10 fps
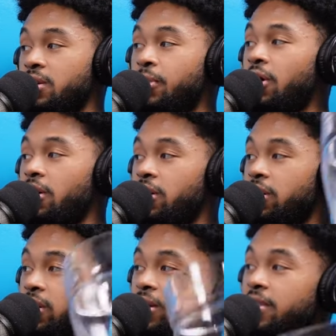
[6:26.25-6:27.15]
a bar
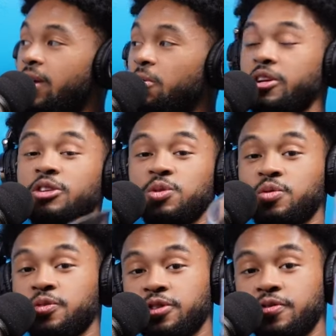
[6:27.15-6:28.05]
that we're gonna use
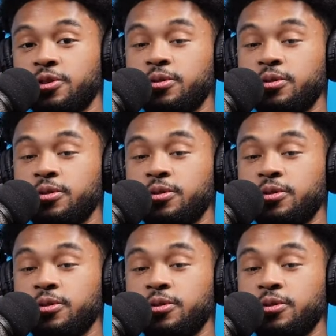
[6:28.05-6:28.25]
for free food.